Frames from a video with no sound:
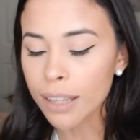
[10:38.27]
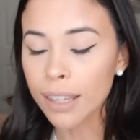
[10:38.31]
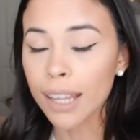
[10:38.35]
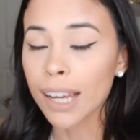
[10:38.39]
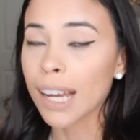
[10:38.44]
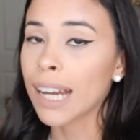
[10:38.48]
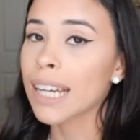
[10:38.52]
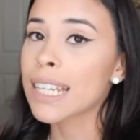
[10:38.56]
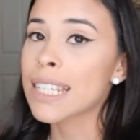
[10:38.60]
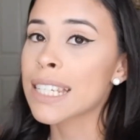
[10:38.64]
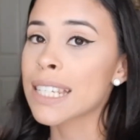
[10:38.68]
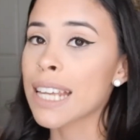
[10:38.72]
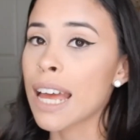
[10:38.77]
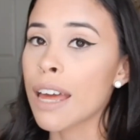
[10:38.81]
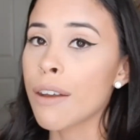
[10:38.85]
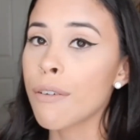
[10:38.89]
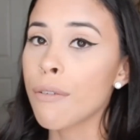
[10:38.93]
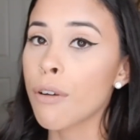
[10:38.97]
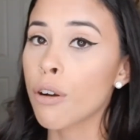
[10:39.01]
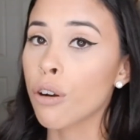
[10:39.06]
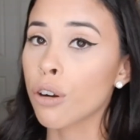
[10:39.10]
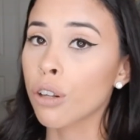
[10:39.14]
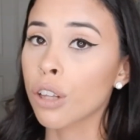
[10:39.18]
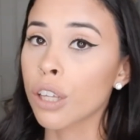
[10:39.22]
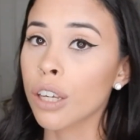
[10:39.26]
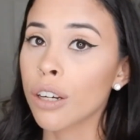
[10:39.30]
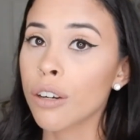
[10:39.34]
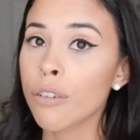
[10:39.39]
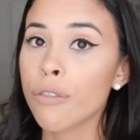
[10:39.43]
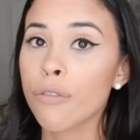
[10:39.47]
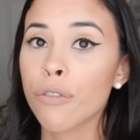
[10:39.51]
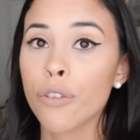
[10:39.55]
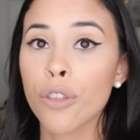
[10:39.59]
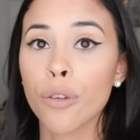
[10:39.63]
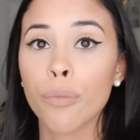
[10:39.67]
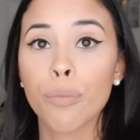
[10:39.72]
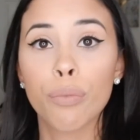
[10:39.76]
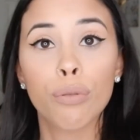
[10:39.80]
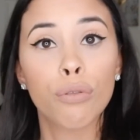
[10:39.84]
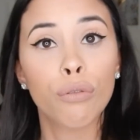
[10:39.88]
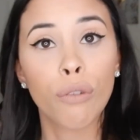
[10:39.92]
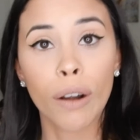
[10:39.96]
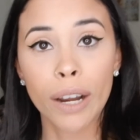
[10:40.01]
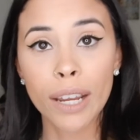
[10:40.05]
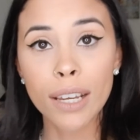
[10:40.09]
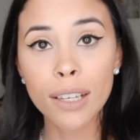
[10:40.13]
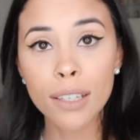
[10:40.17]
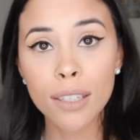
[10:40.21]
And like I said earlier, for the
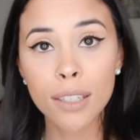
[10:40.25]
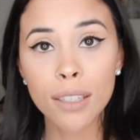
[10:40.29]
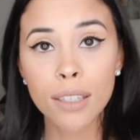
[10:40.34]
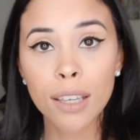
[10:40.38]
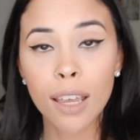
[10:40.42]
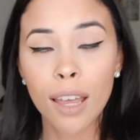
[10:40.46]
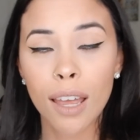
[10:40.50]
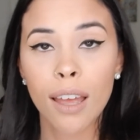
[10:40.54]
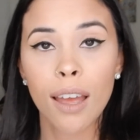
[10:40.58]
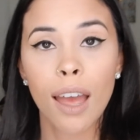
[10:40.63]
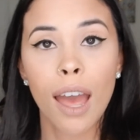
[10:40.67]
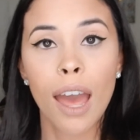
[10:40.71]
price